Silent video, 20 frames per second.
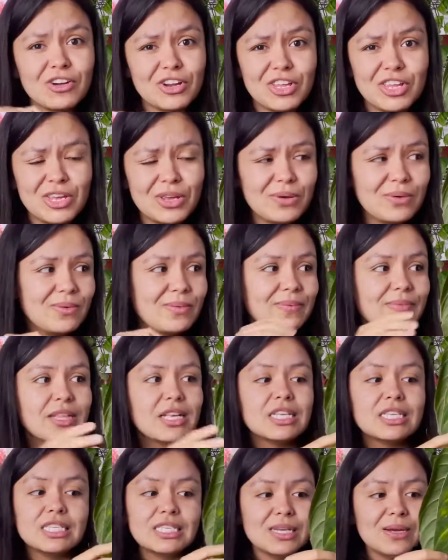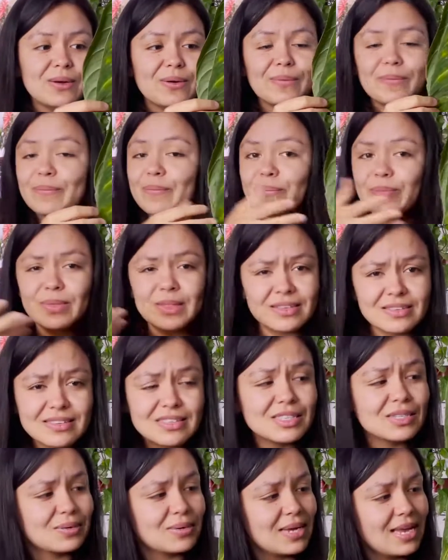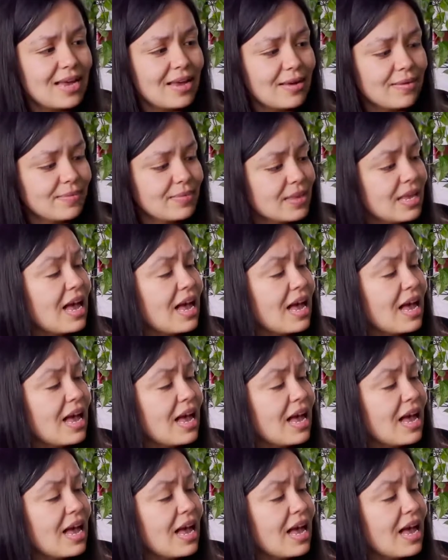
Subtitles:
you. So this is okay.